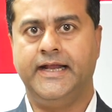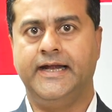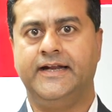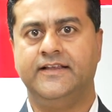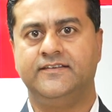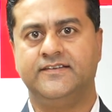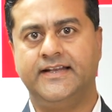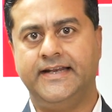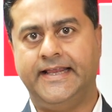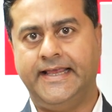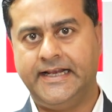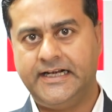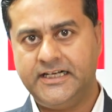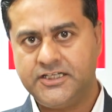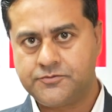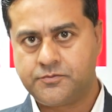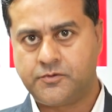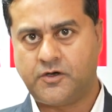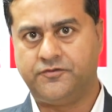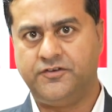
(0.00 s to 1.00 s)
It is an
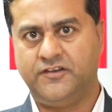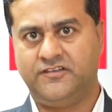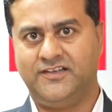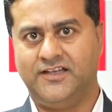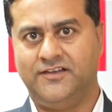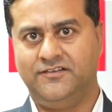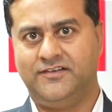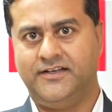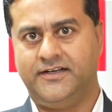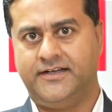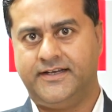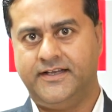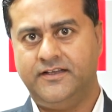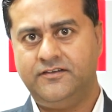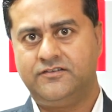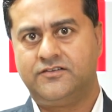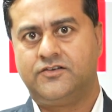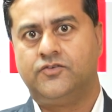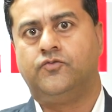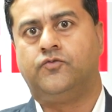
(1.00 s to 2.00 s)
English proficiency
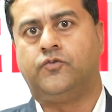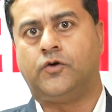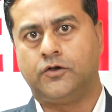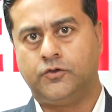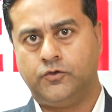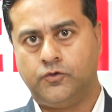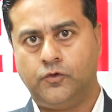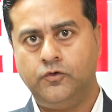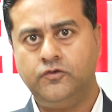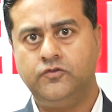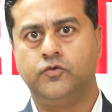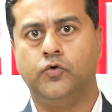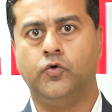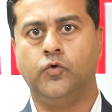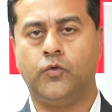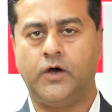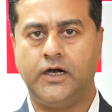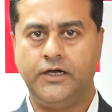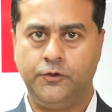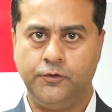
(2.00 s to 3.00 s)
test for those who
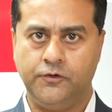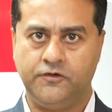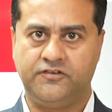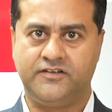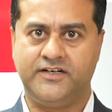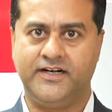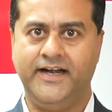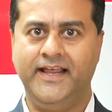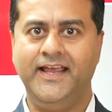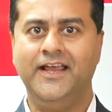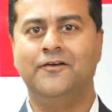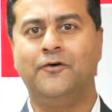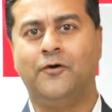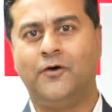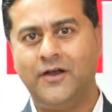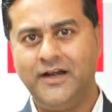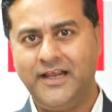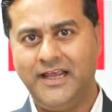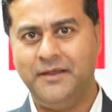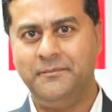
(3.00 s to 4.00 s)
want to study
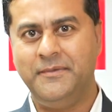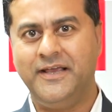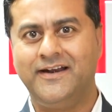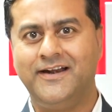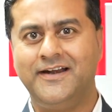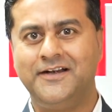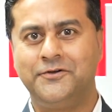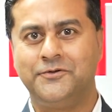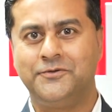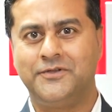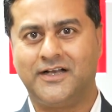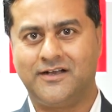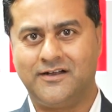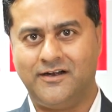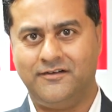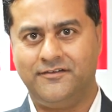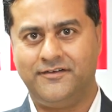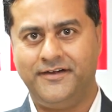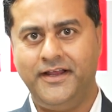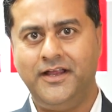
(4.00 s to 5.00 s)
or immigrate to the
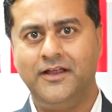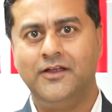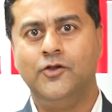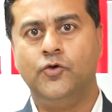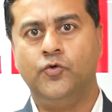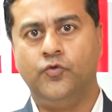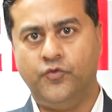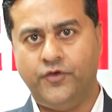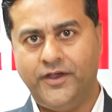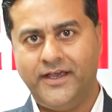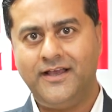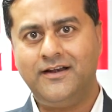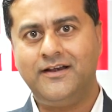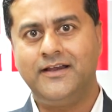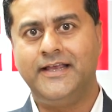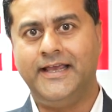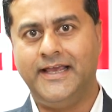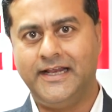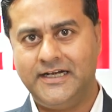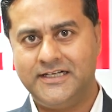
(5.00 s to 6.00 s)
country where
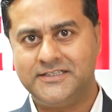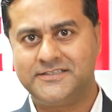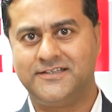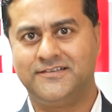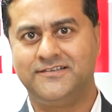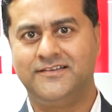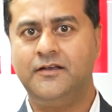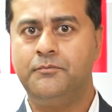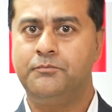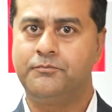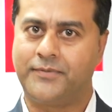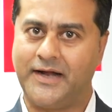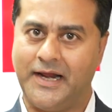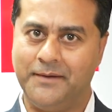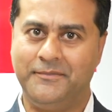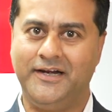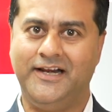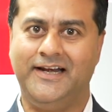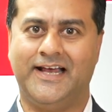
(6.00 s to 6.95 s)
English is the primary